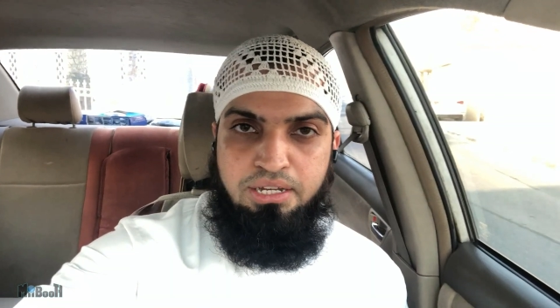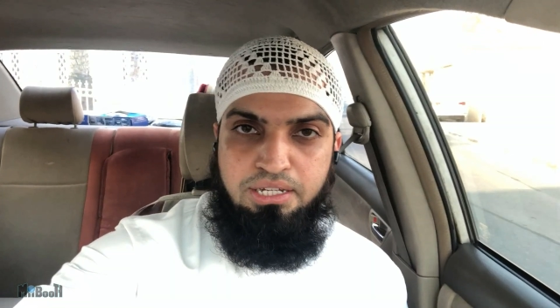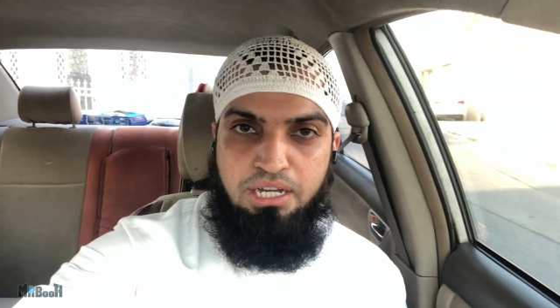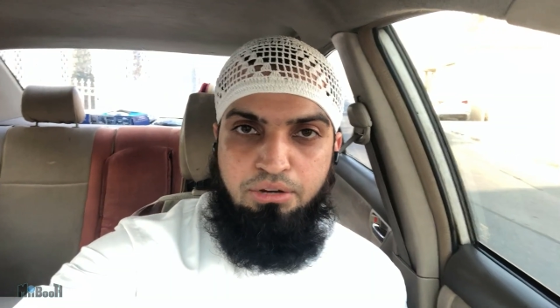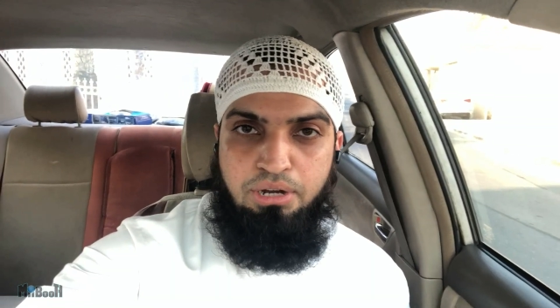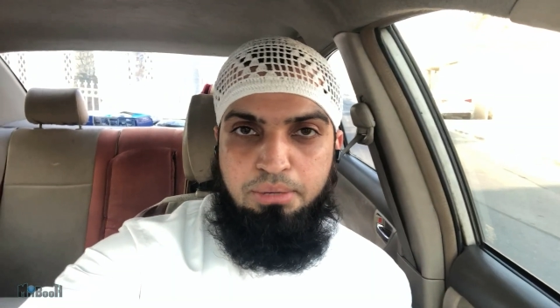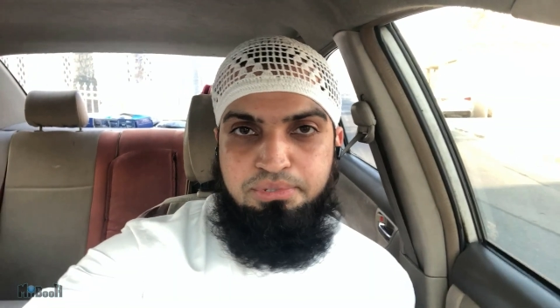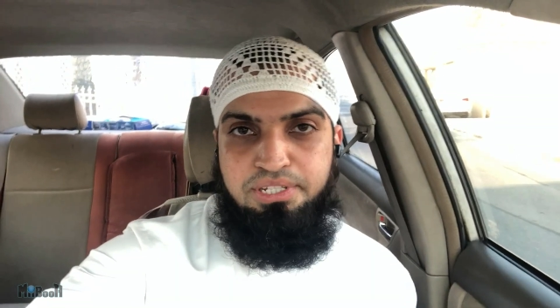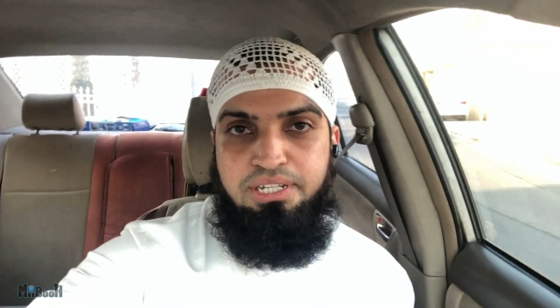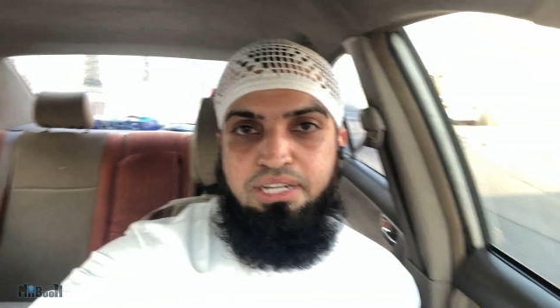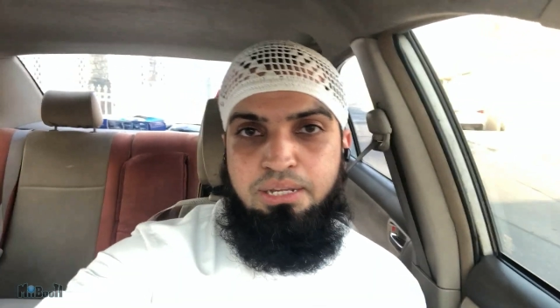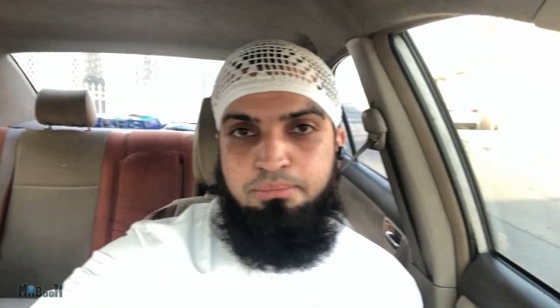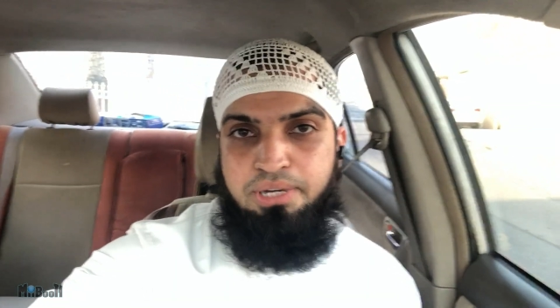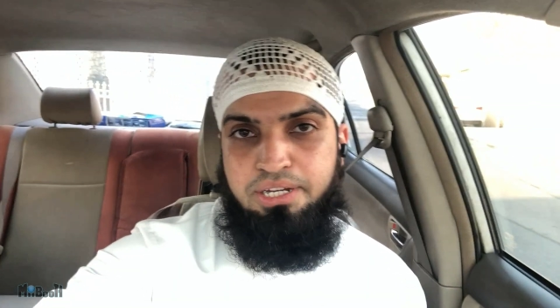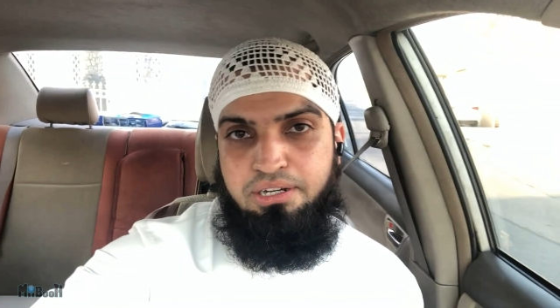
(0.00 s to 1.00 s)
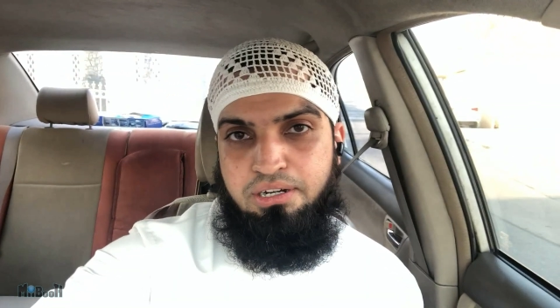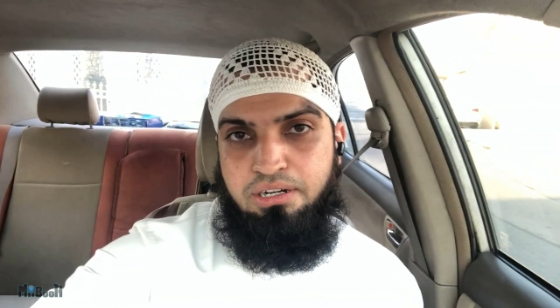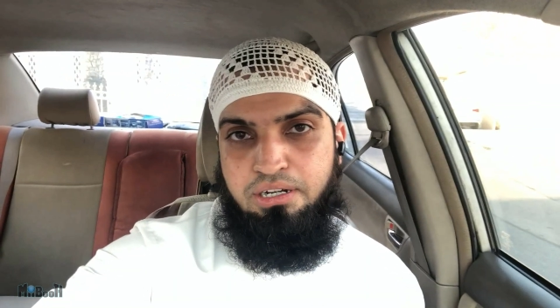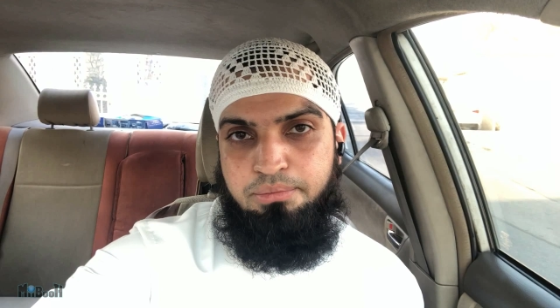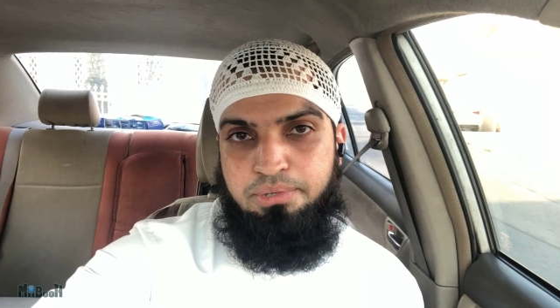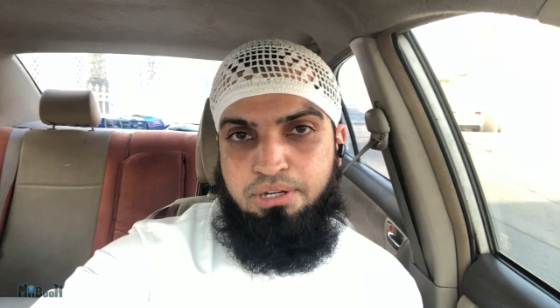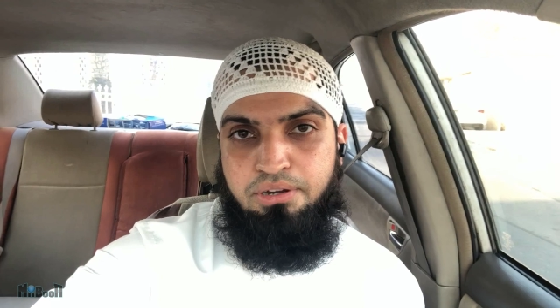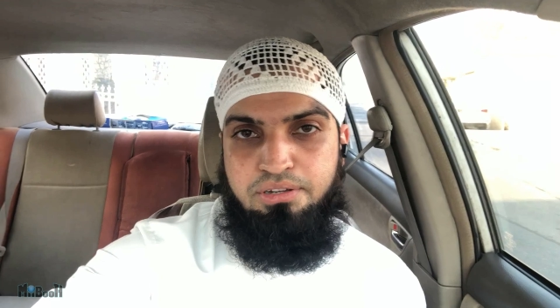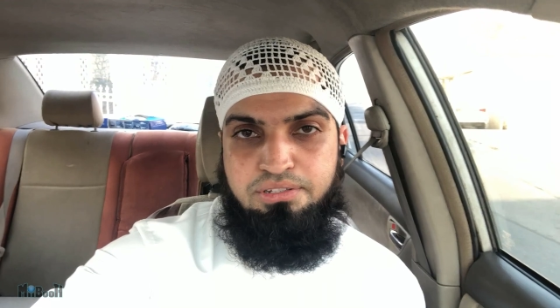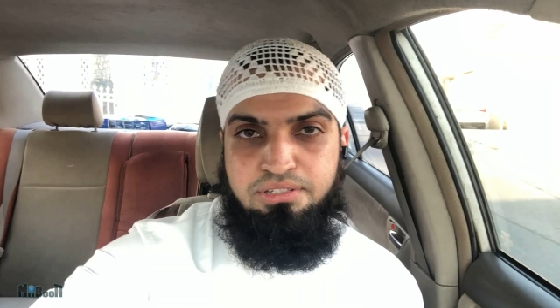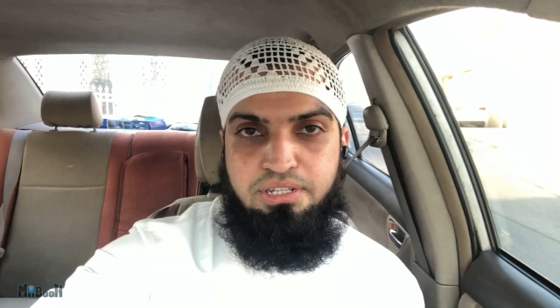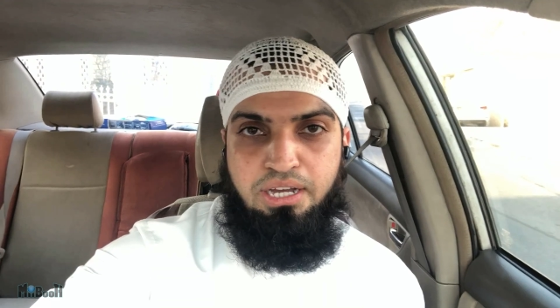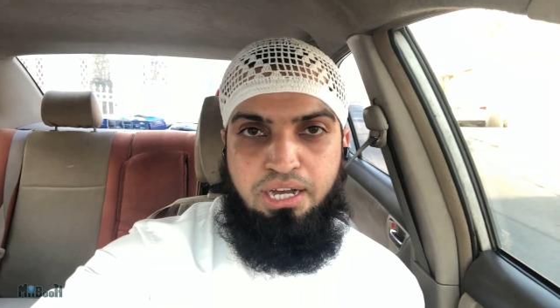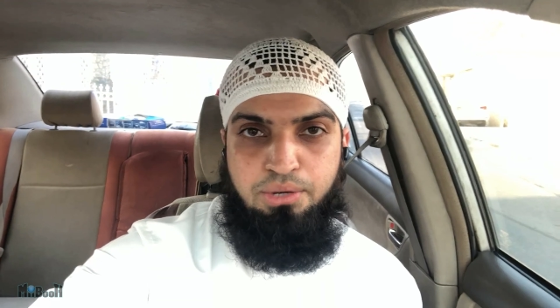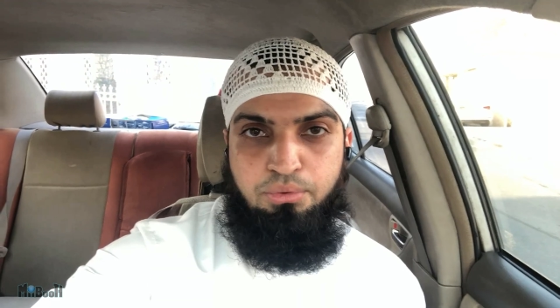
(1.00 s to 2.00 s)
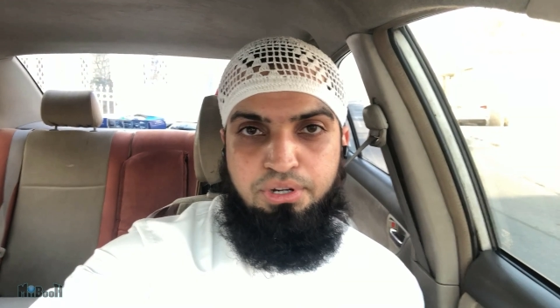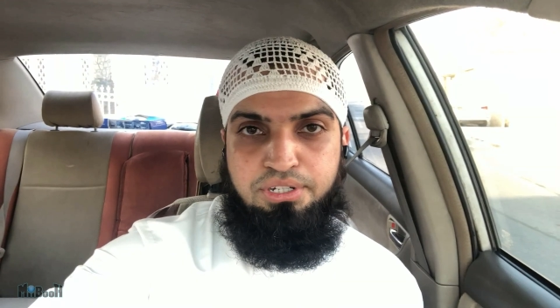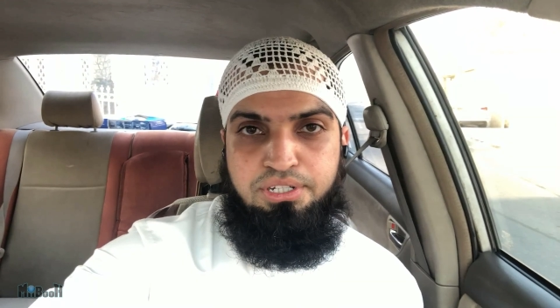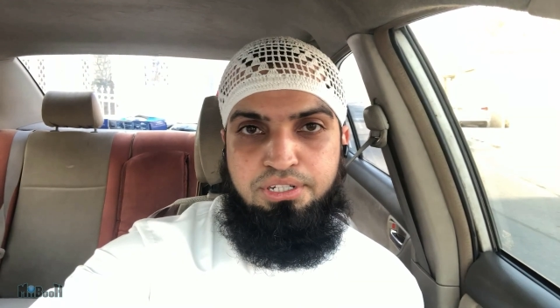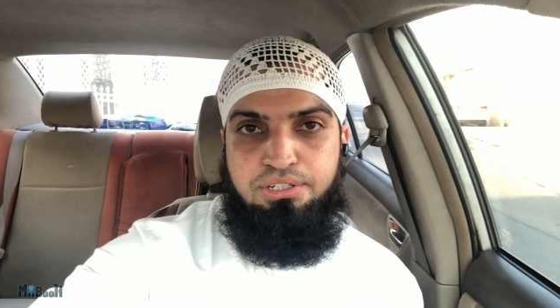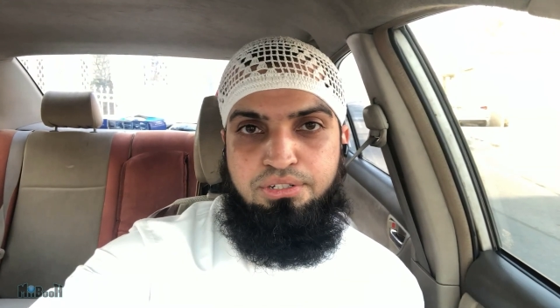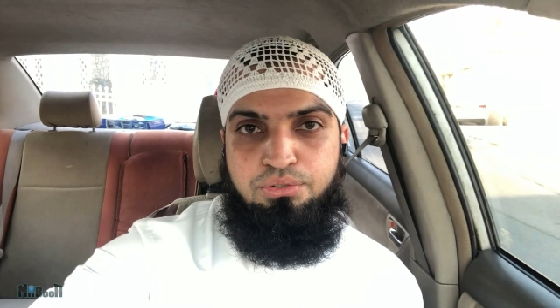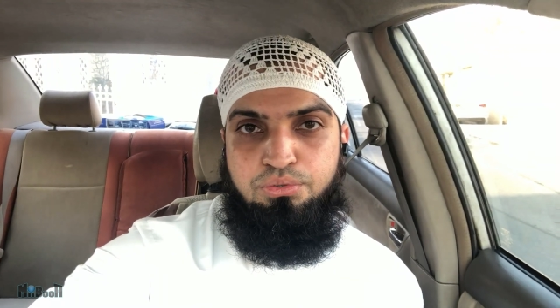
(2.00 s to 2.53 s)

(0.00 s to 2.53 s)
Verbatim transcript: Now I'm sitting in my car because I wanted